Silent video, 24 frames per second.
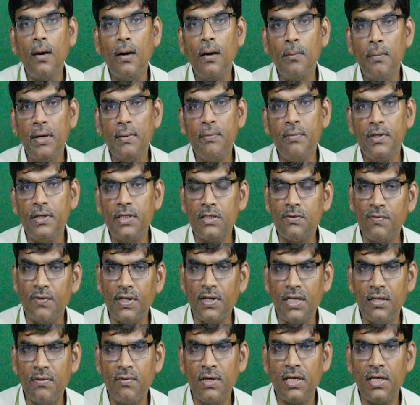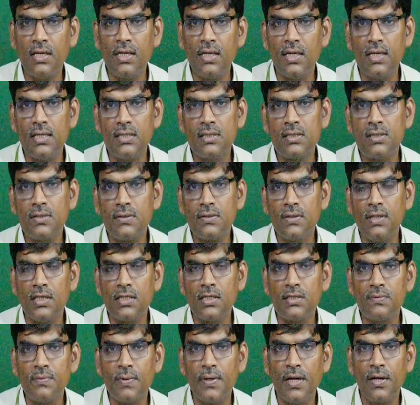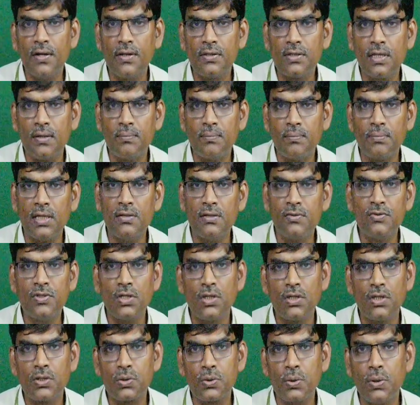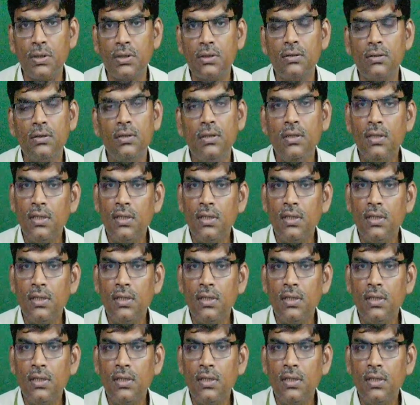Maybe it is very less. That's why sometimes we are showing